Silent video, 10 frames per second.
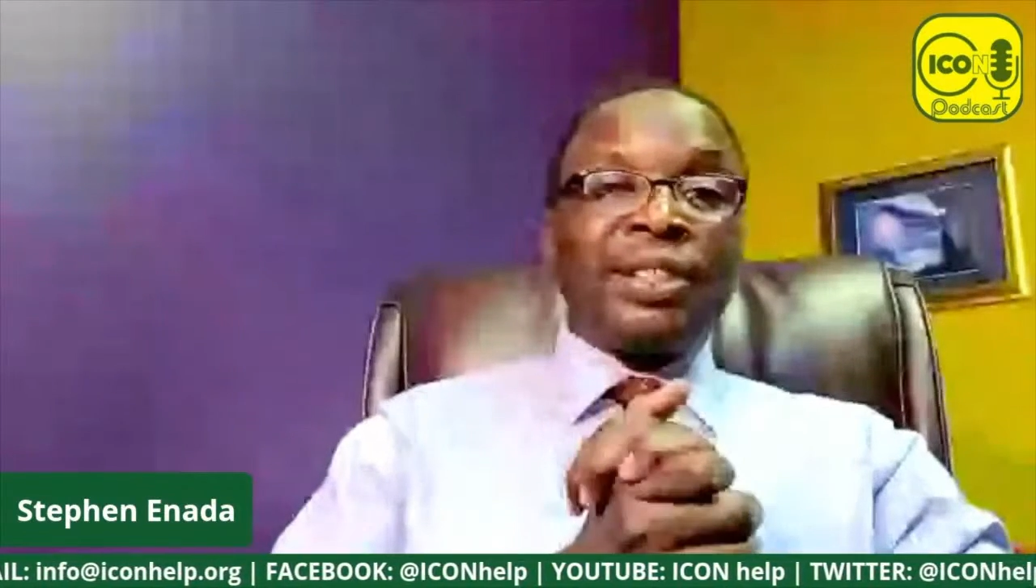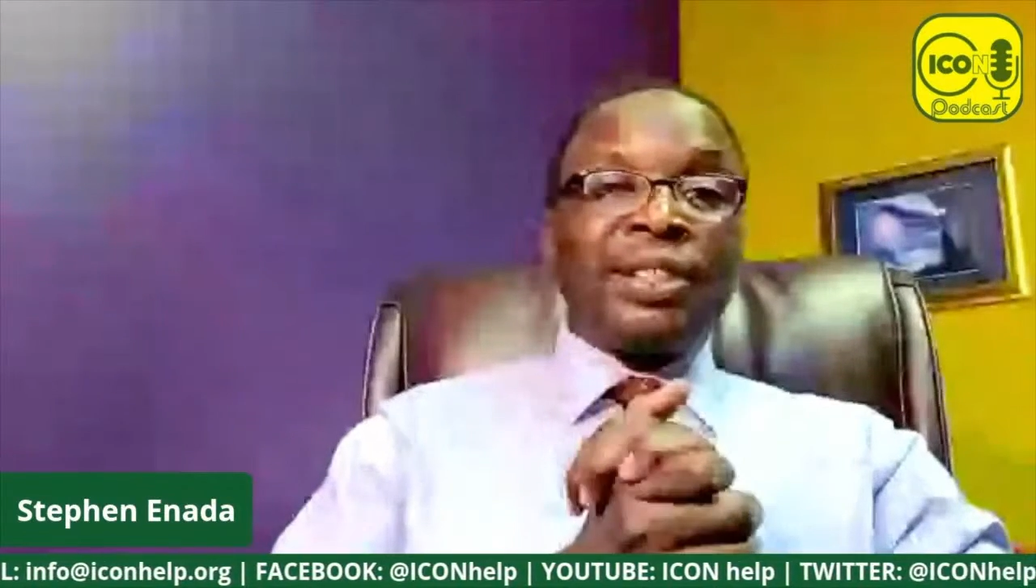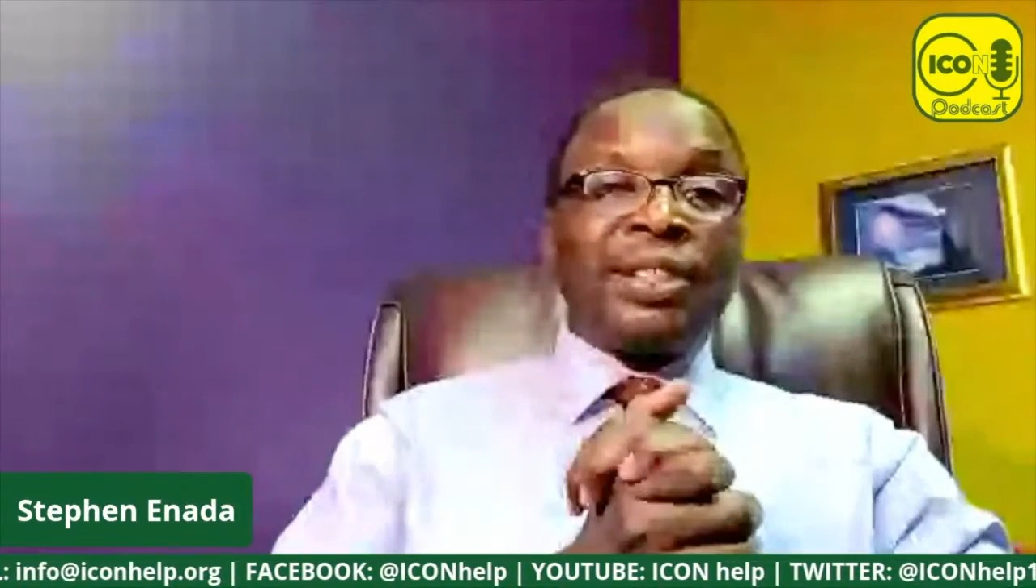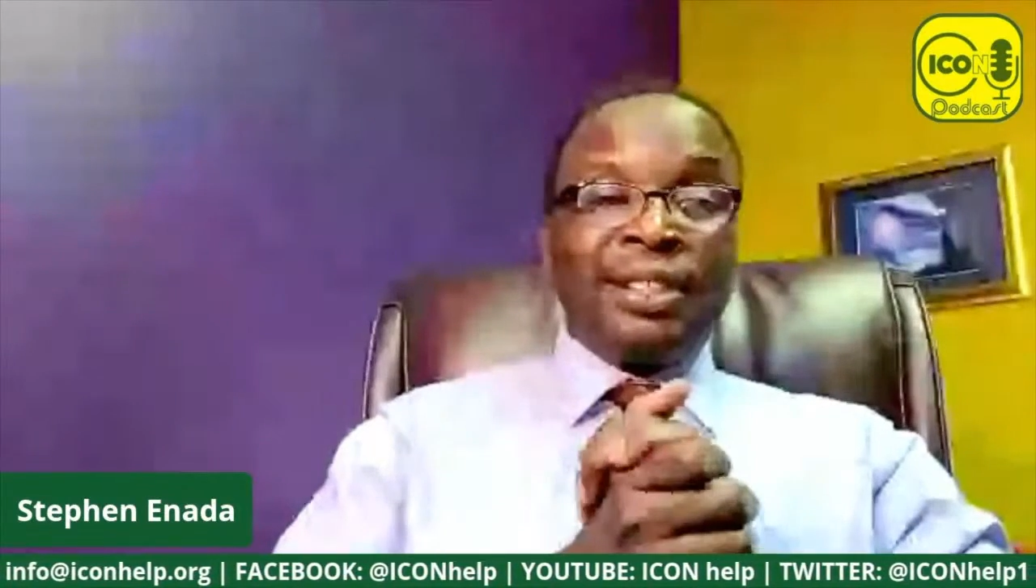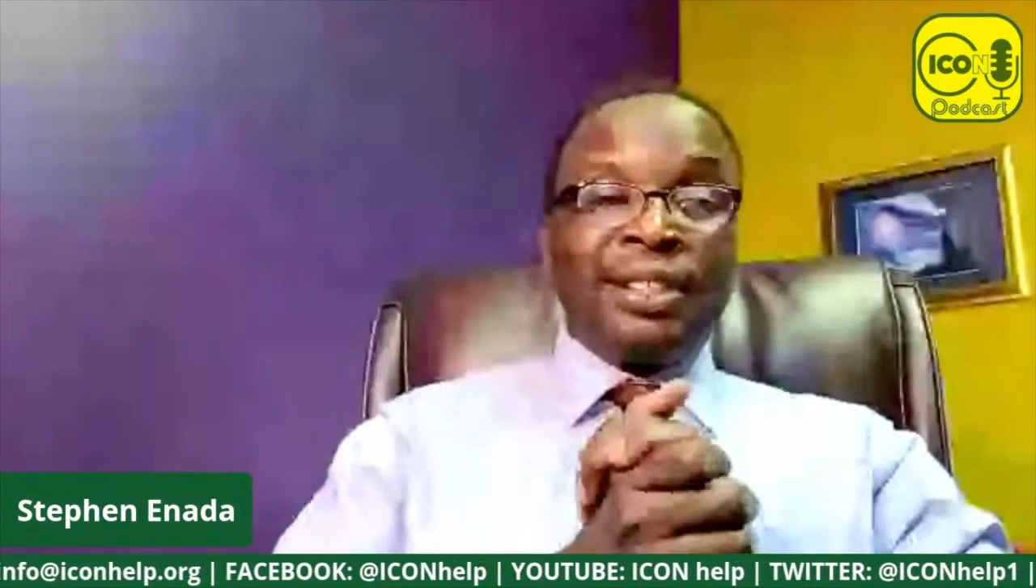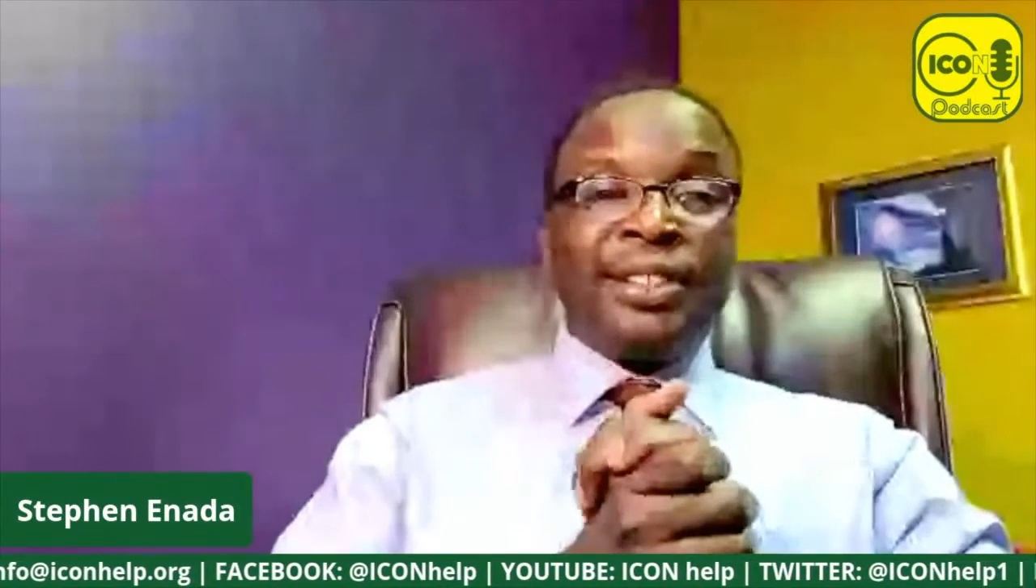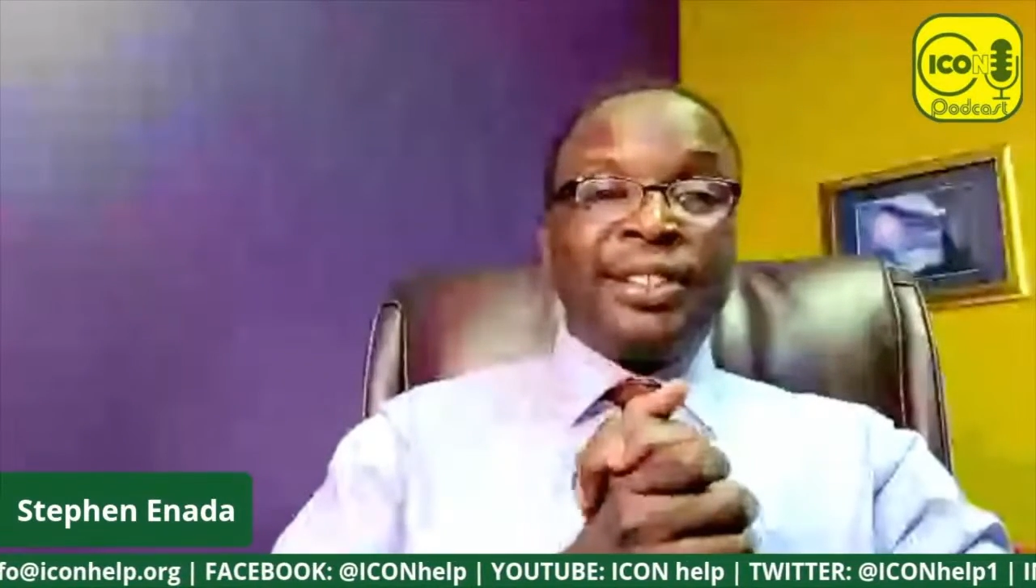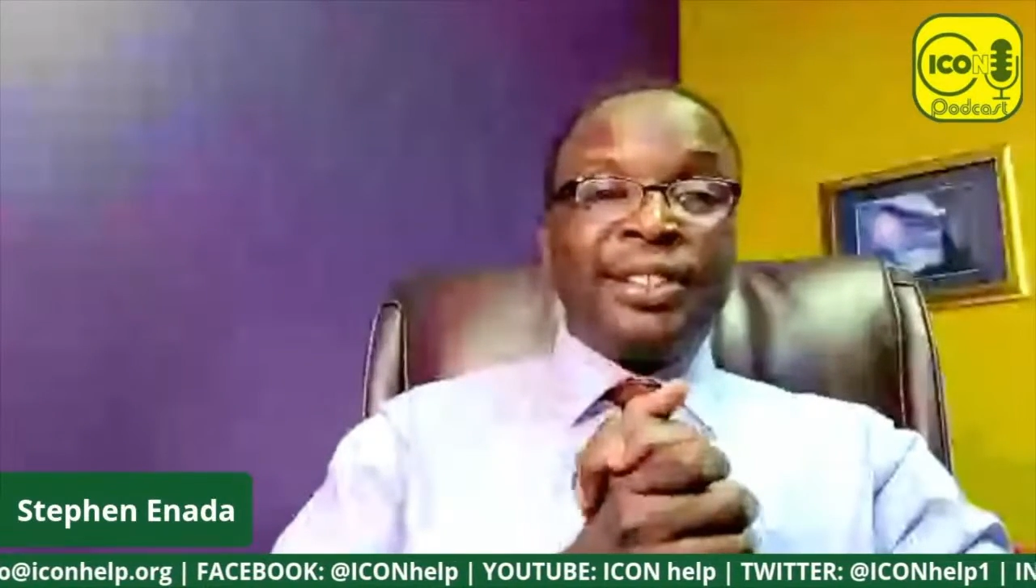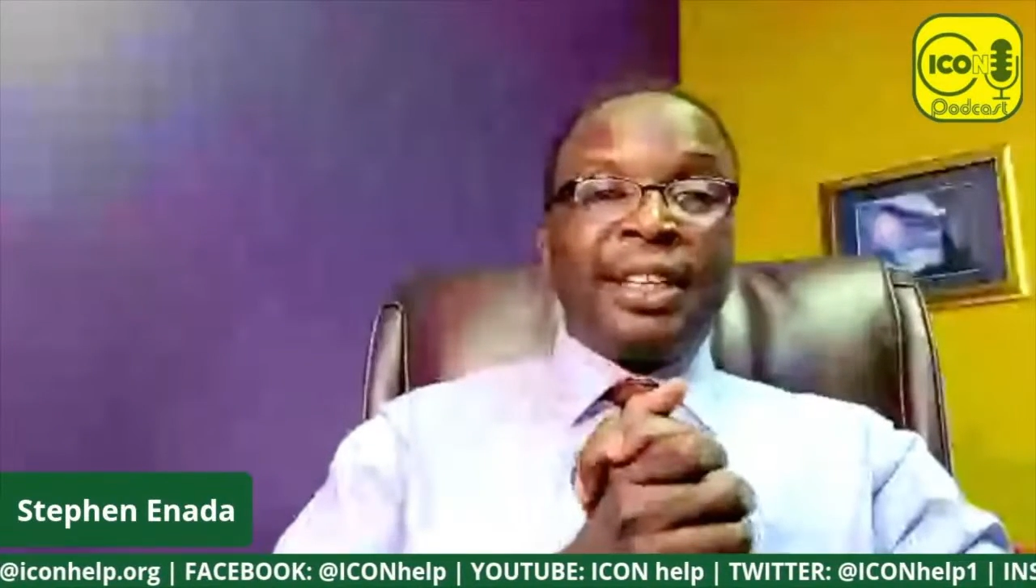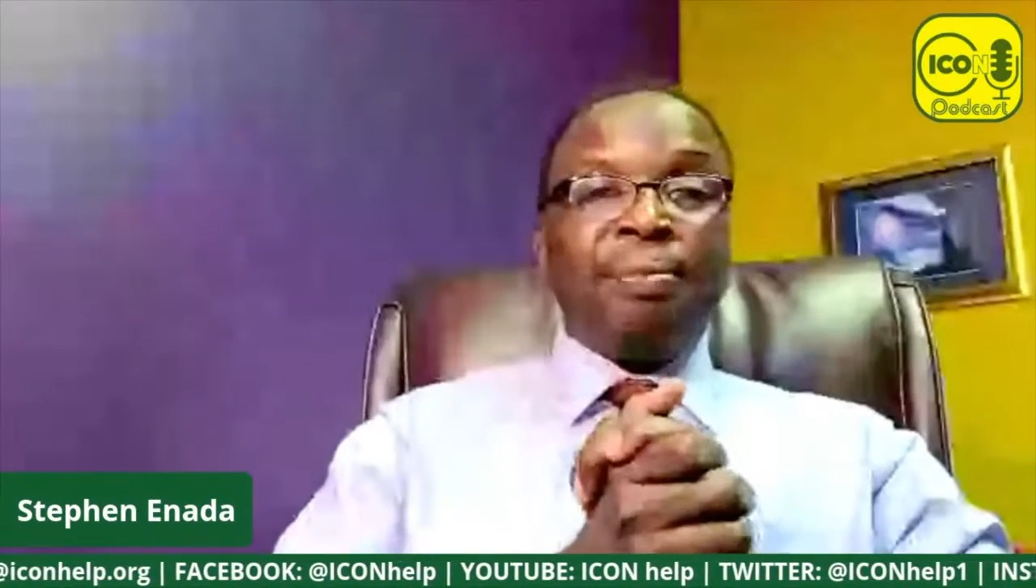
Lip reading: in Nigeria